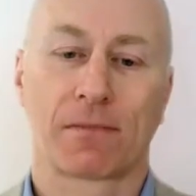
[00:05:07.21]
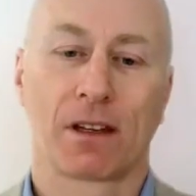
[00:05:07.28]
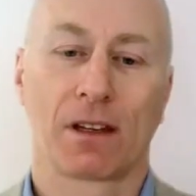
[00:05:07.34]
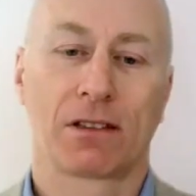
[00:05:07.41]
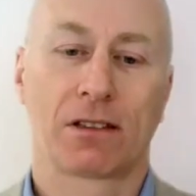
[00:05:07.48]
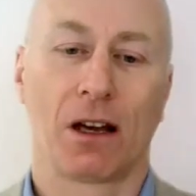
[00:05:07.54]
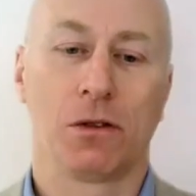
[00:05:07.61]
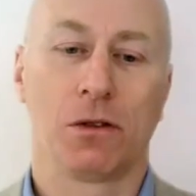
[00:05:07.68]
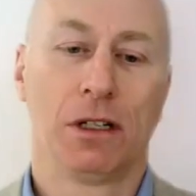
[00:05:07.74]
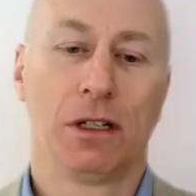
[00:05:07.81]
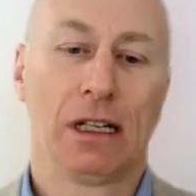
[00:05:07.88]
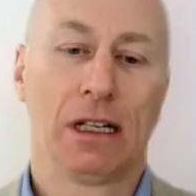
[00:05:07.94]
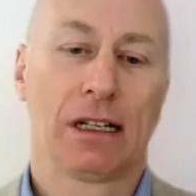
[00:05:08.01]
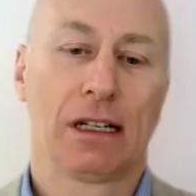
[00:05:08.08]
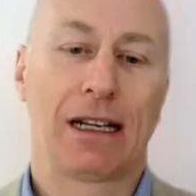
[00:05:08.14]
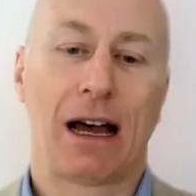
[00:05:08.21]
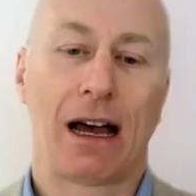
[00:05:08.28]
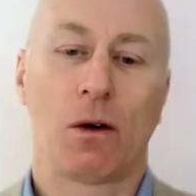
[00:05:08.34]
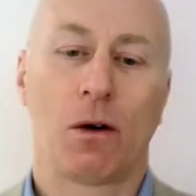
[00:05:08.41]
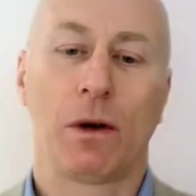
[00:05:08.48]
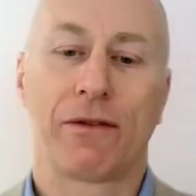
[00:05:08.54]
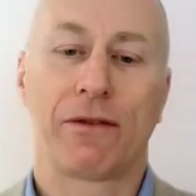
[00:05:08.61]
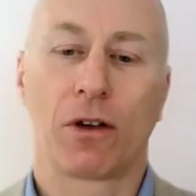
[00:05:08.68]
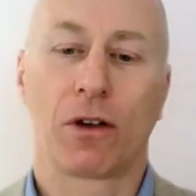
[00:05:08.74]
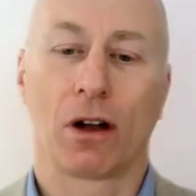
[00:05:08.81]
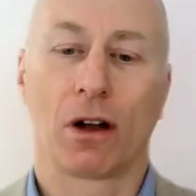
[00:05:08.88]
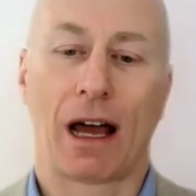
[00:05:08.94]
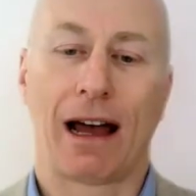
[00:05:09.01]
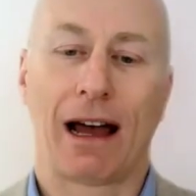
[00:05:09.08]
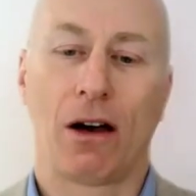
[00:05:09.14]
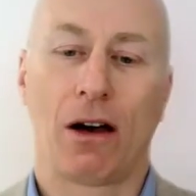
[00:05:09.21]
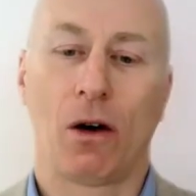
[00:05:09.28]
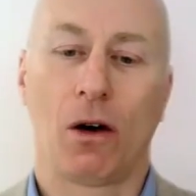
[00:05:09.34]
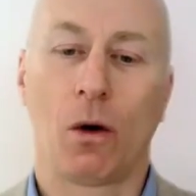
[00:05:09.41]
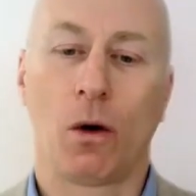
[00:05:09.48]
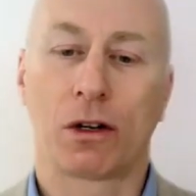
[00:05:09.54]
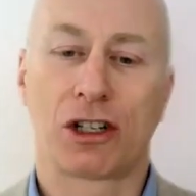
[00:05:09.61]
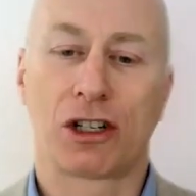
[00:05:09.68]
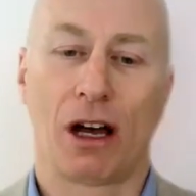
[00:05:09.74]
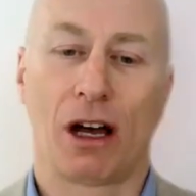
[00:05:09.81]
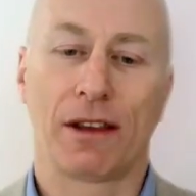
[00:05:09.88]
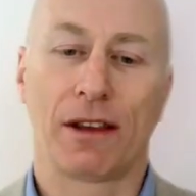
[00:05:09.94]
So now we've got our org chart,